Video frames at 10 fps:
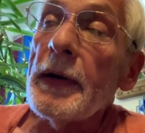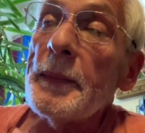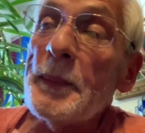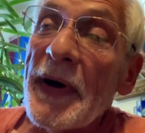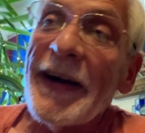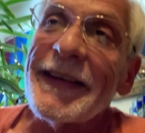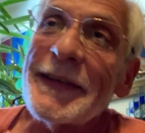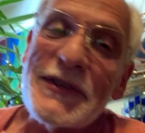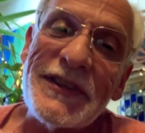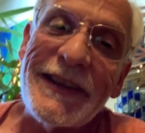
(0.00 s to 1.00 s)
But I'm
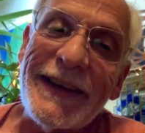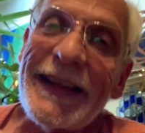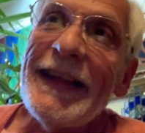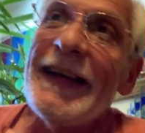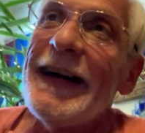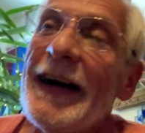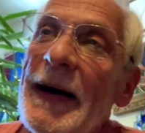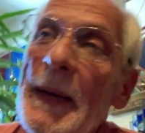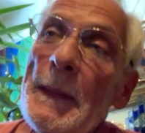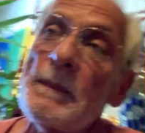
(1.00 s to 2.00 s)
just kidding.
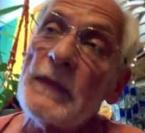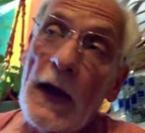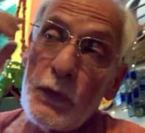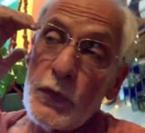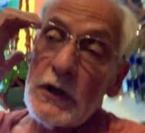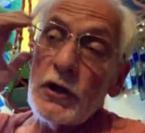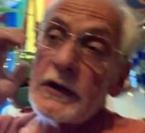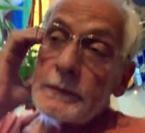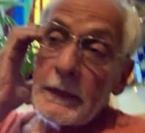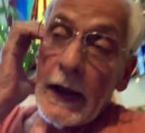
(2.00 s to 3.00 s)
I was pretty
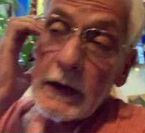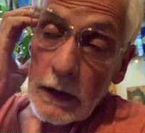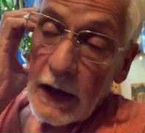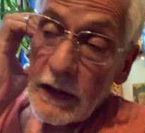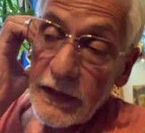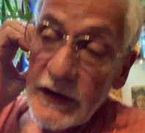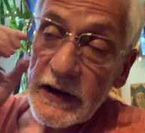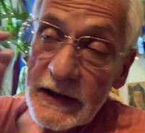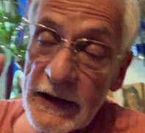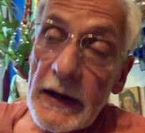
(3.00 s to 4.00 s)
good at a lot of the things
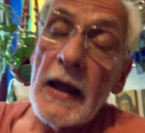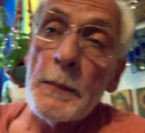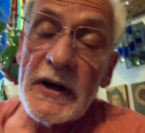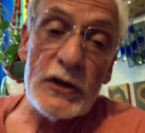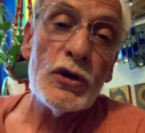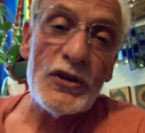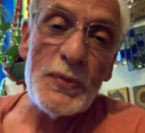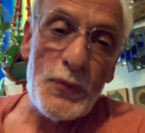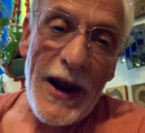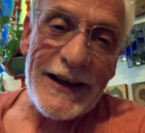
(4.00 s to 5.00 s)
that I did, but it took
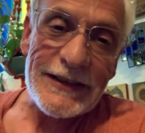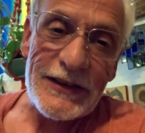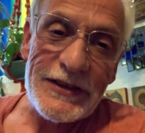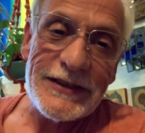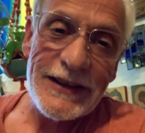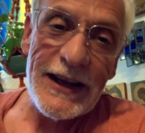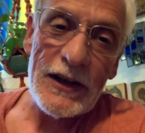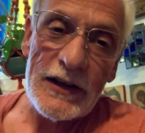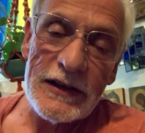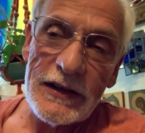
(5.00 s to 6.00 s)
some practice to
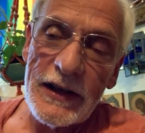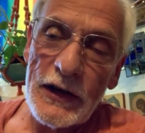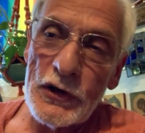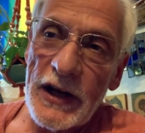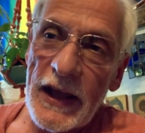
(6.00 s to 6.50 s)
get good